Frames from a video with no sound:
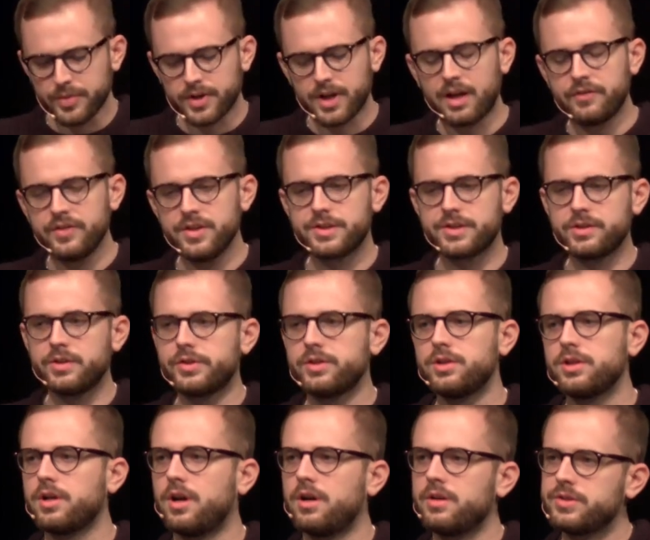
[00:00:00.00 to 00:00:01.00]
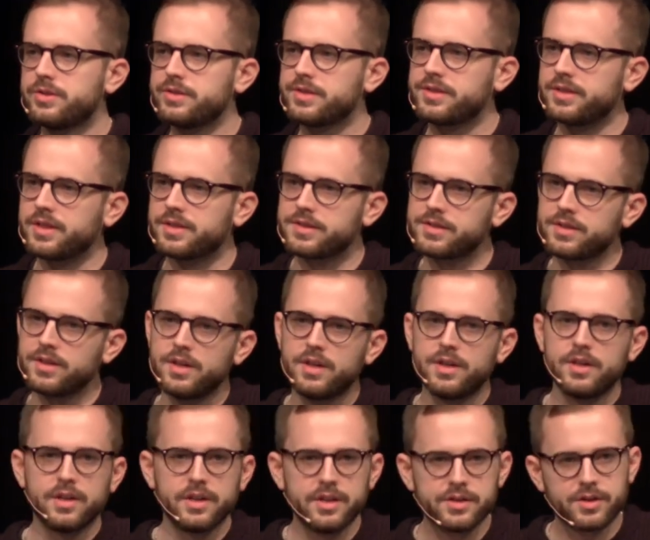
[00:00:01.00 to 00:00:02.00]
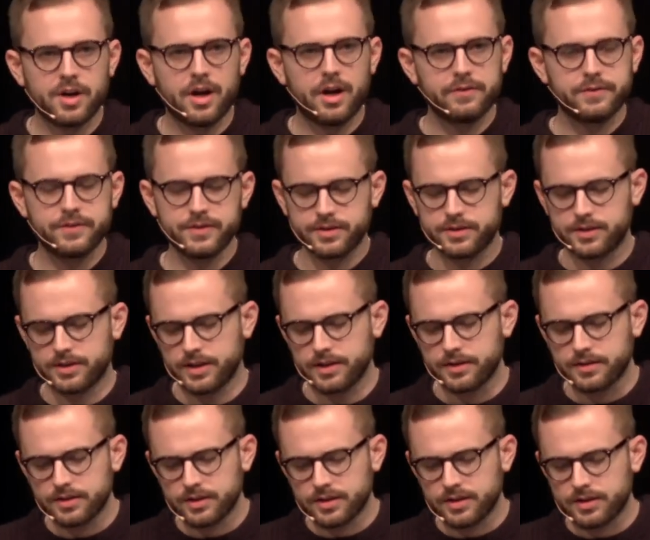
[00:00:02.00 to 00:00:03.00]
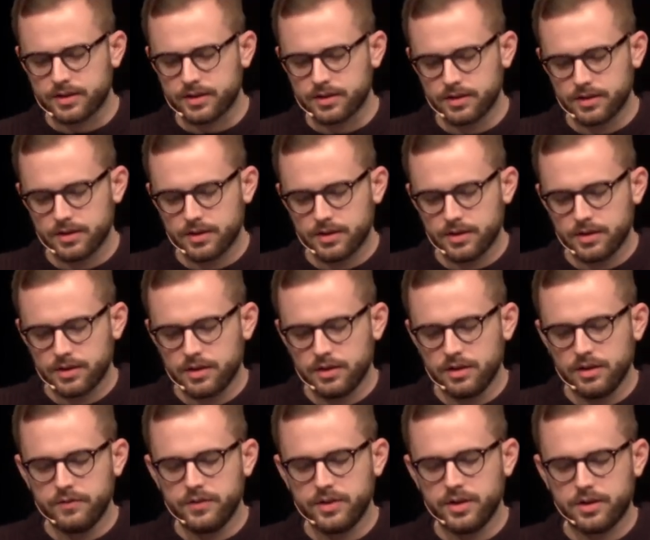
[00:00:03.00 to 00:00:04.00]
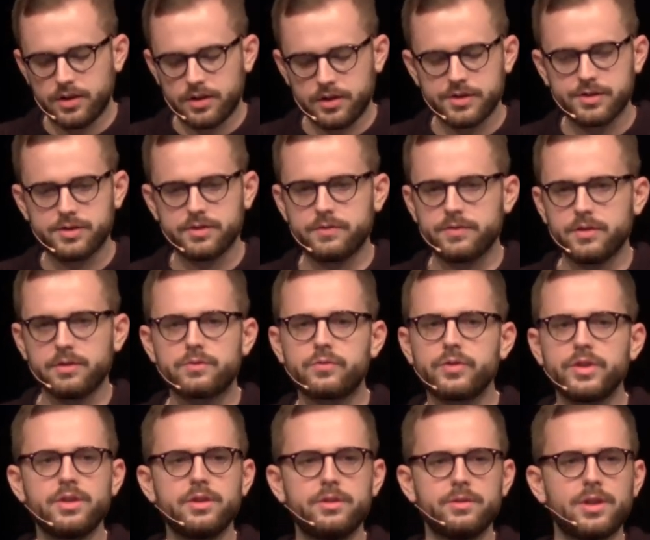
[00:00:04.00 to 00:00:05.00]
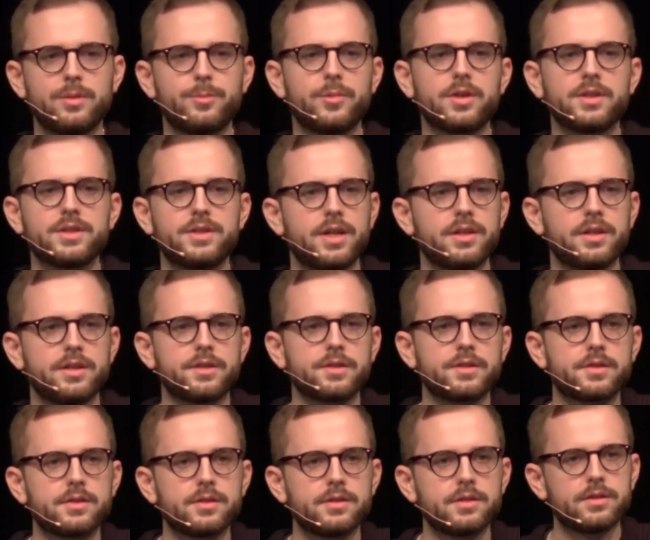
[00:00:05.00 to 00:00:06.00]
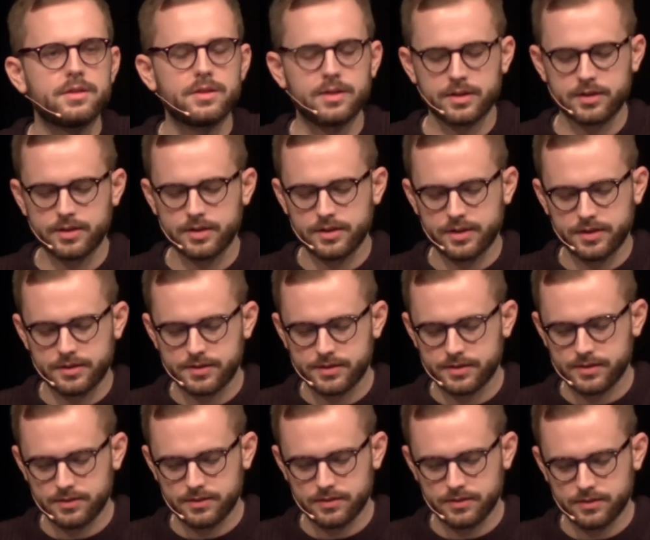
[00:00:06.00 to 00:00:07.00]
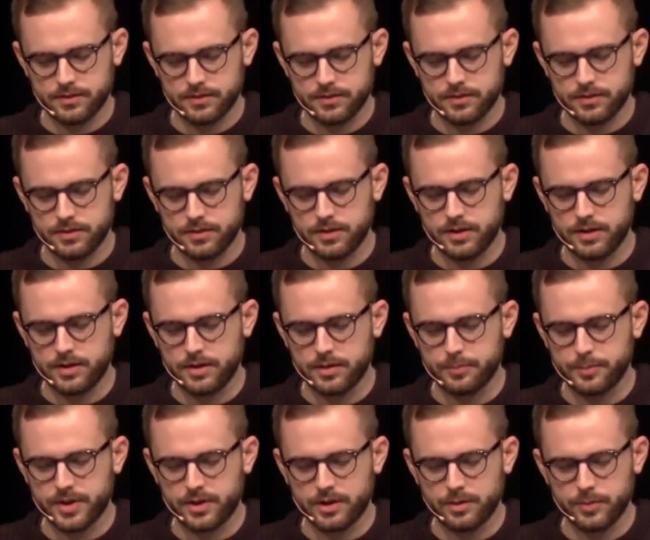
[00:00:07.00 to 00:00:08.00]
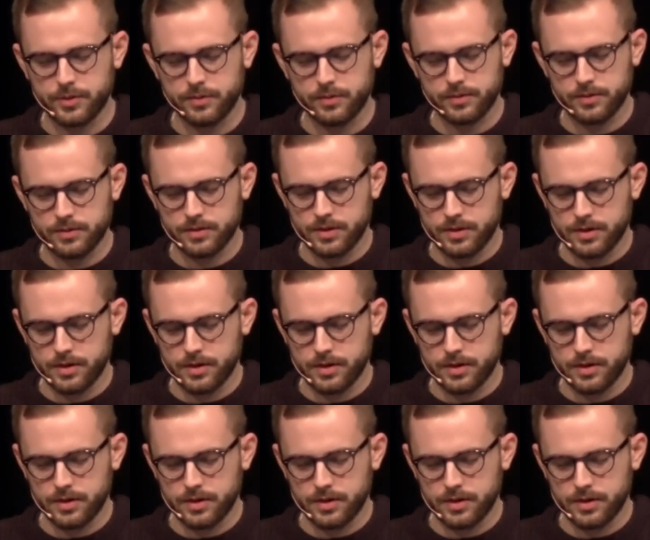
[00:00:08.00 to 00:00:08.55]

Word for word: But having social consciousness is often, I think, even cause of ridicule among techies, and that's unbearable.